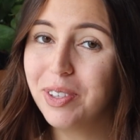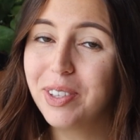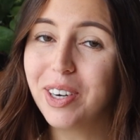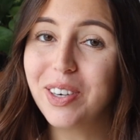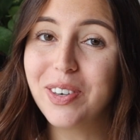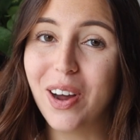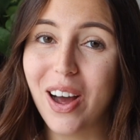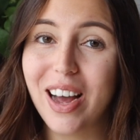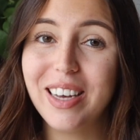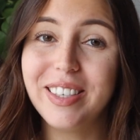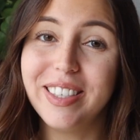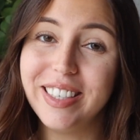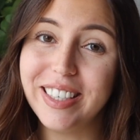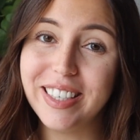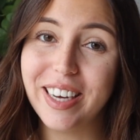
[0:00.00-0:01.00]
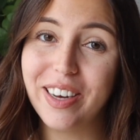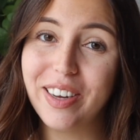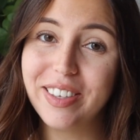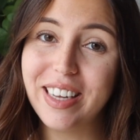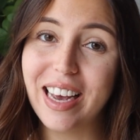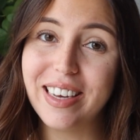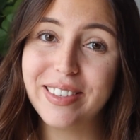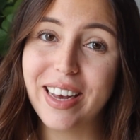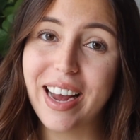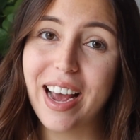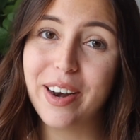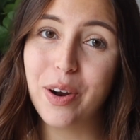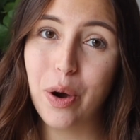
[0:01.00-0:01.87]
they're not as detailed as I had